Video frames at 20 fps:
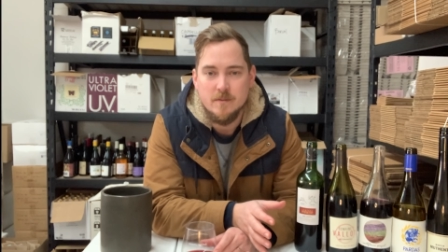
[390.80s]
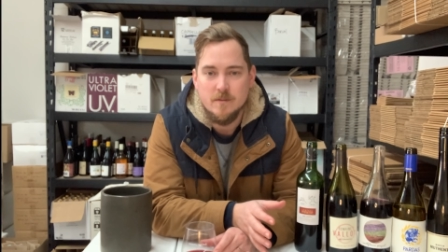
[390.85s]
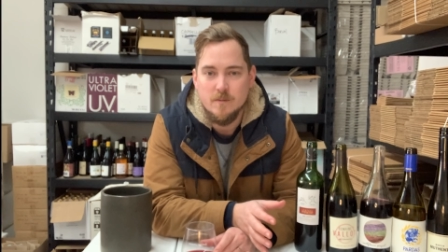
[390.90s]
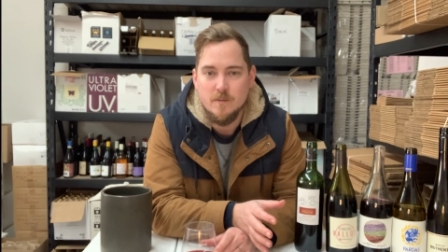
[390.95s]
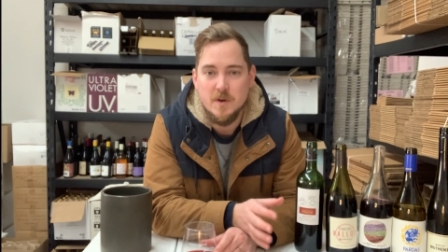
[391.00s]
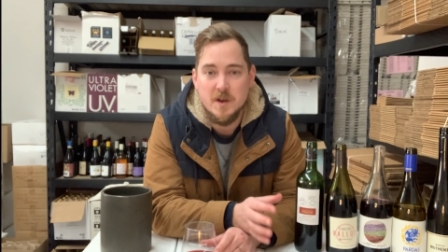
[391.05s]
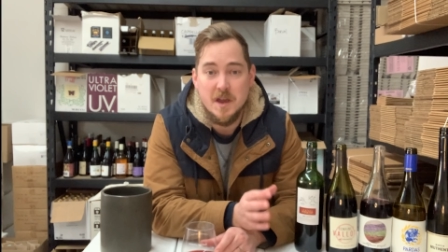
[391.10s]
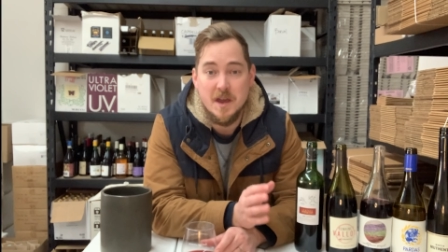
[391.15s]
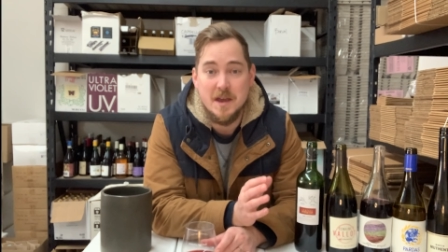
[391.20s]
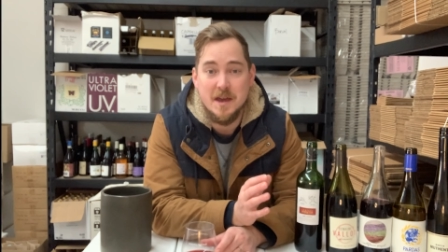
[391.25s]

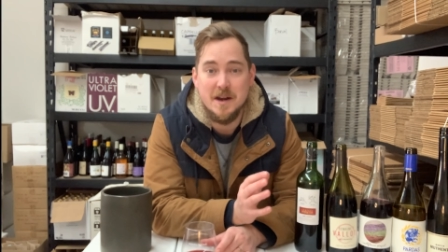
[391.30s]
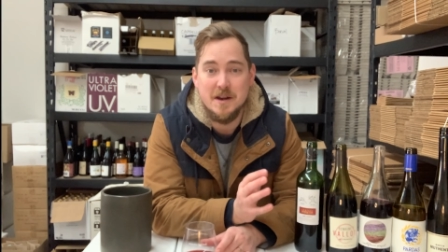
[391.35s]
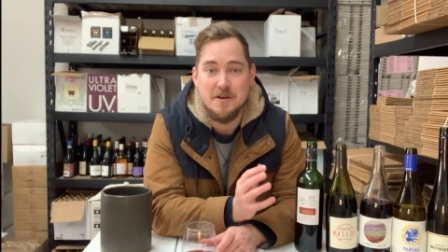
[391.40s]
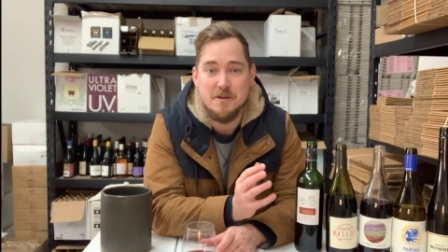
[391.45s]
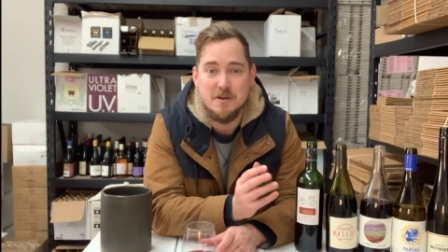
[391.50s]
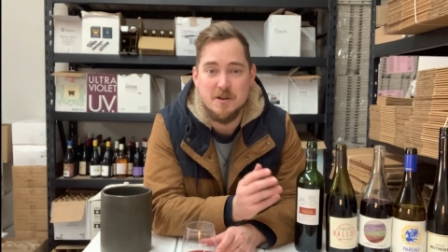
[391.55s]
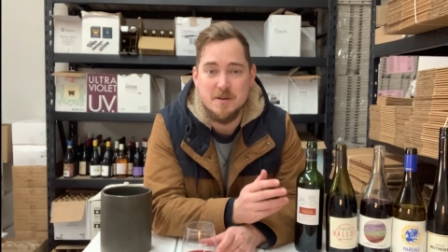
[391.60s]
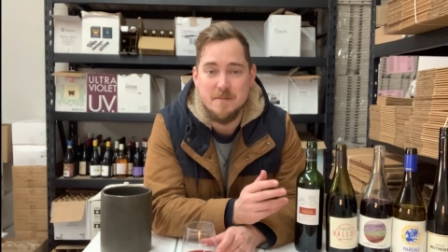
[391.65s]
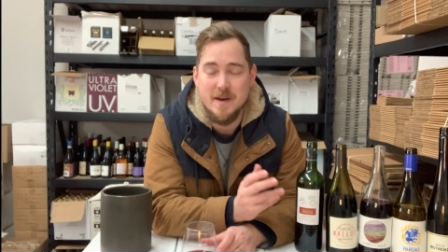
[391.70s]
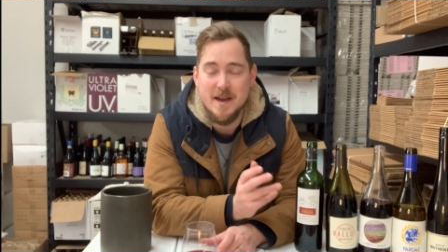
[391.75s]
We could get into
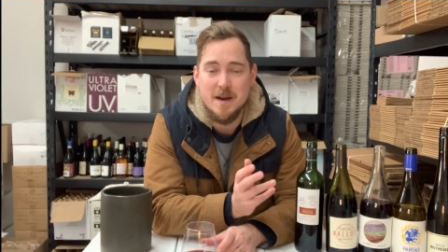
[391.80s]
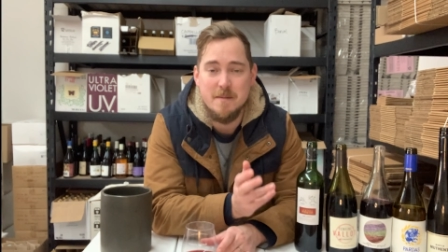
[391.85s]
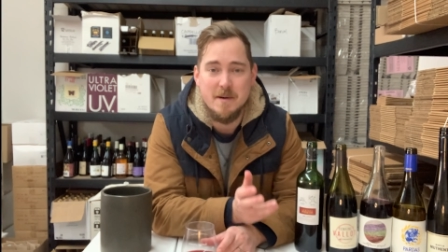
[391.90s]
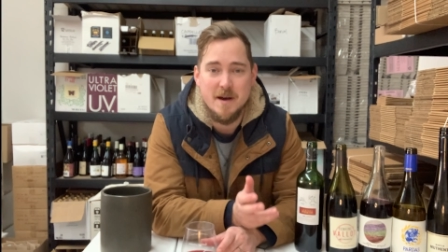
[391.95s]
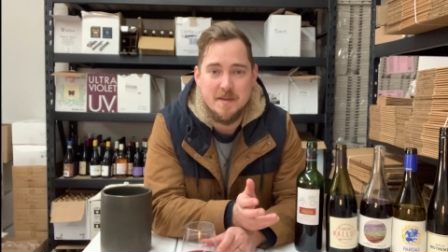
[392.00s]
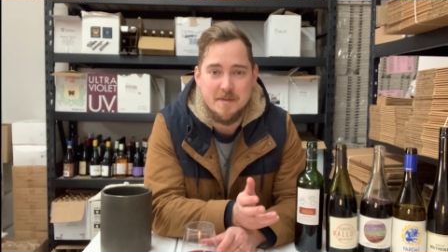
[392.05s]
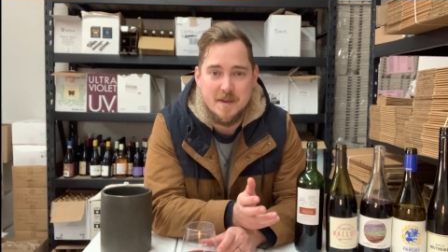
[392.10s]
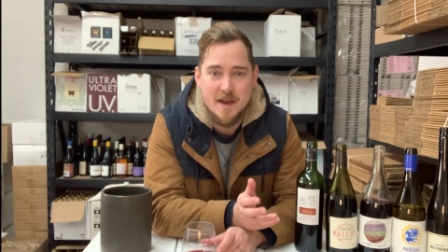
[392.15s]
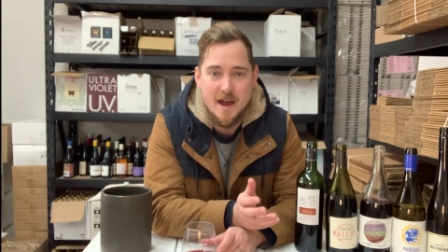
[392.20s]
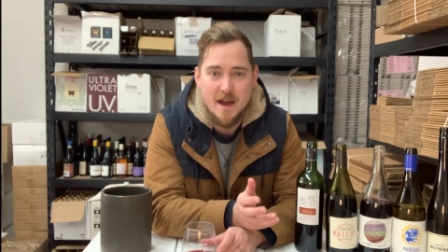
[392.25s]
a debate
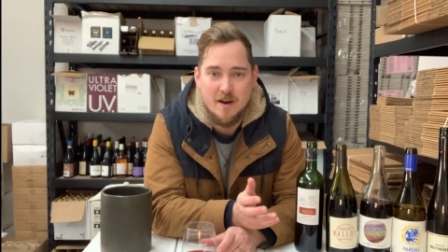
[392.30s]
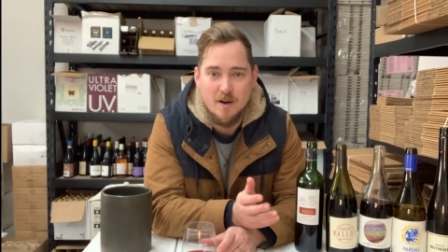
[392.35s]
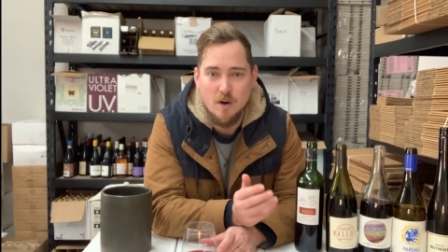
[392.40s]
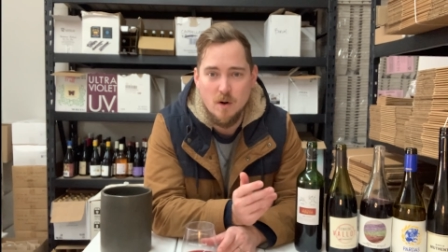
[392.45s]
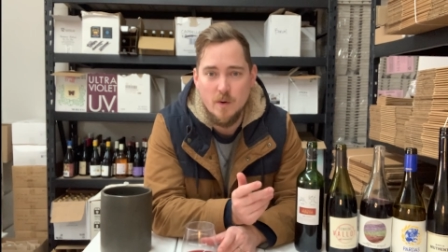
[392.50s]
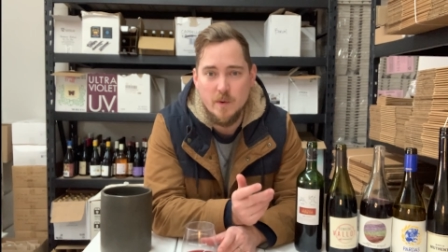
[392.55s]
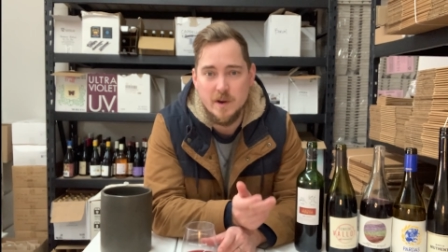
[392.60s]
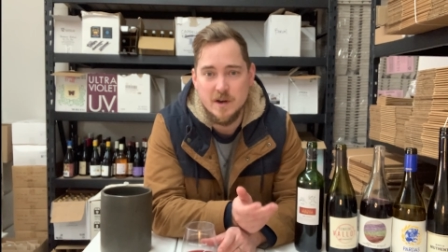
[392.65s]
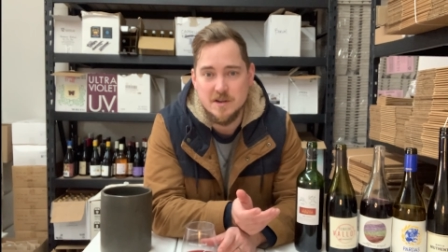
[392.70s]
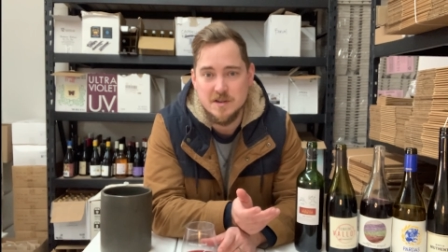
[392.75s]
about that,
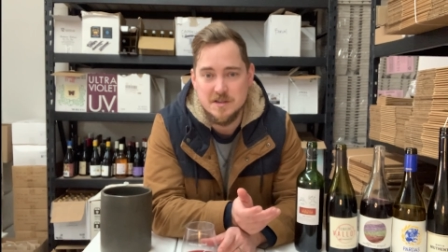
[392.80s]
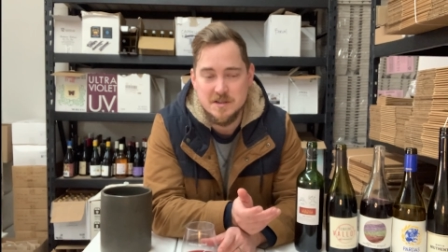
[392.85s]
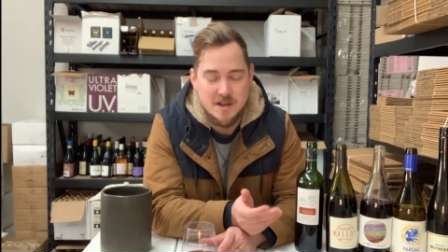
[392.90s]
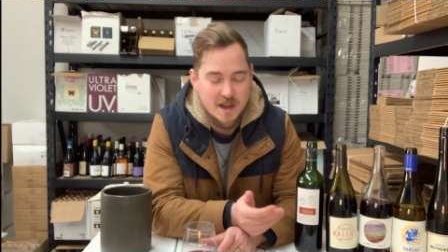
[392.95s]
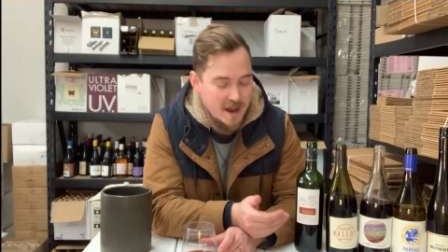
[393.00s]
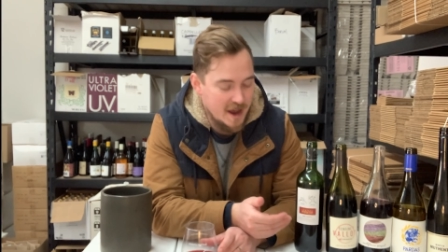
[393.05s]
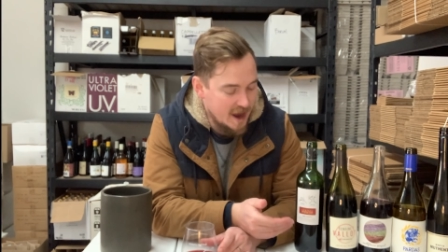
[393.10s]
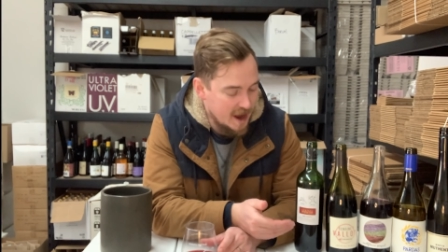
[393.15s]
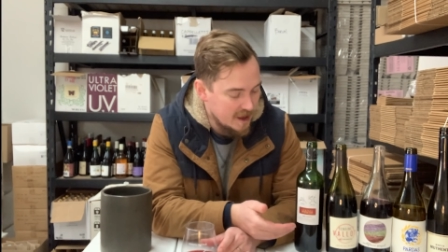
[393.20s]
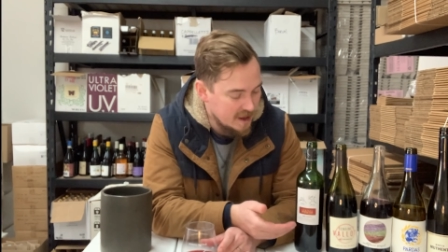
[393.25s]
or we could just
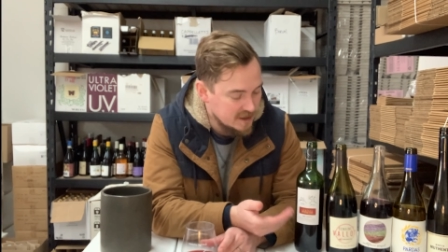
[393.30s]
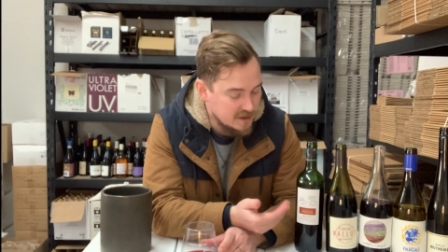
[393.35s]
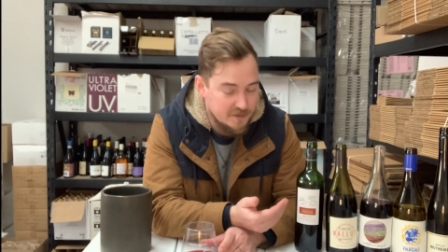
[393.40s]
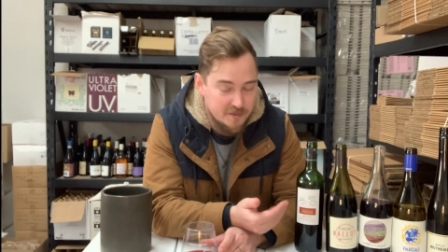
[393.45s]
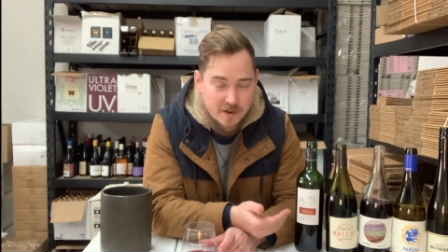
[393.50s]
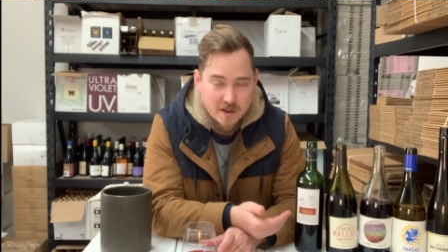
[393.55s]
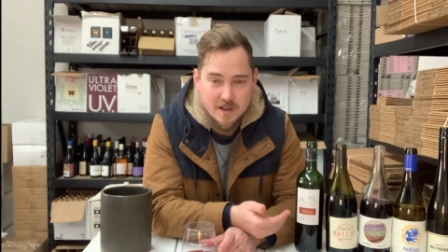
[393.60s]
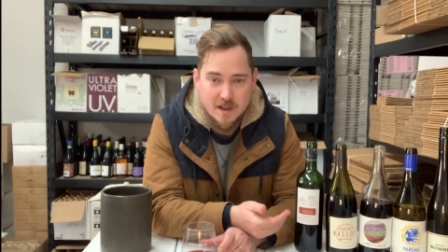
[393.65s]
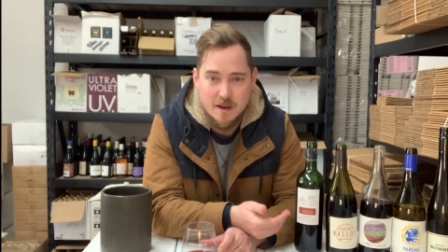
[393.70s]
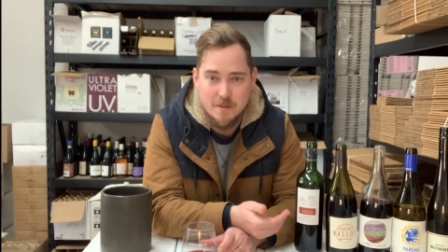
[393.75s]
say, hey, it's a
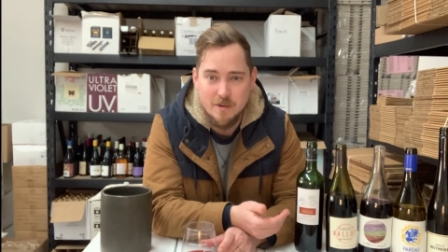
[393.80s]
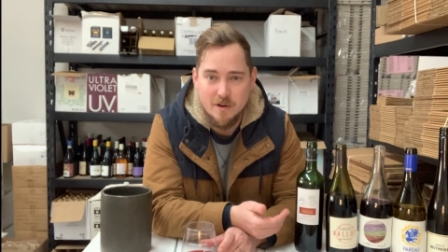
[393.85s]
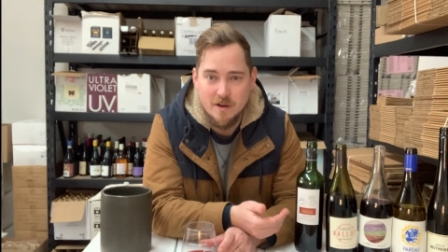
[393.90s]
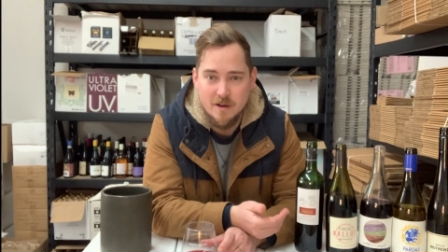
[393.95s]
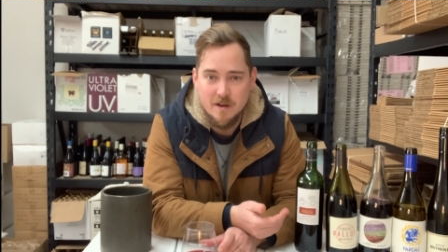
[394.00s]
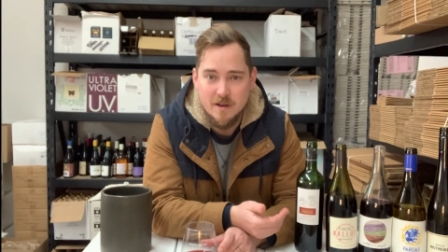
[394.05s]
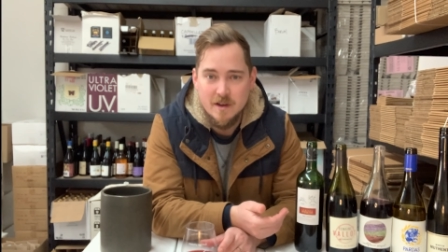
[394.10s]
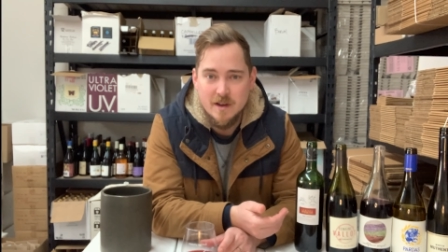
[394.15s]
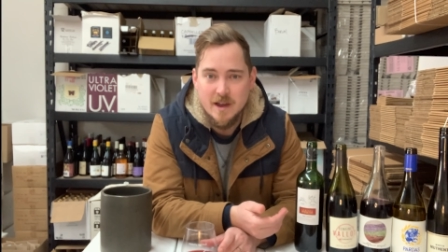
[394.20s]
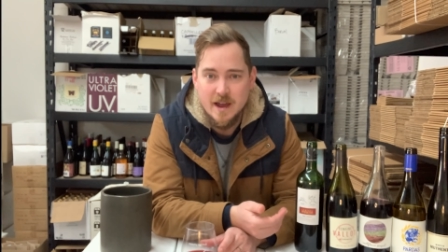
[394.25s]
fun
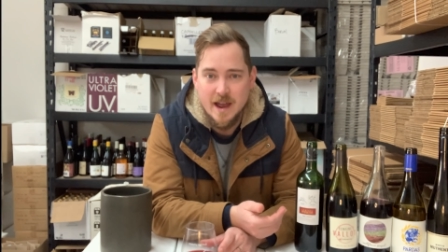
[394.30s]
label,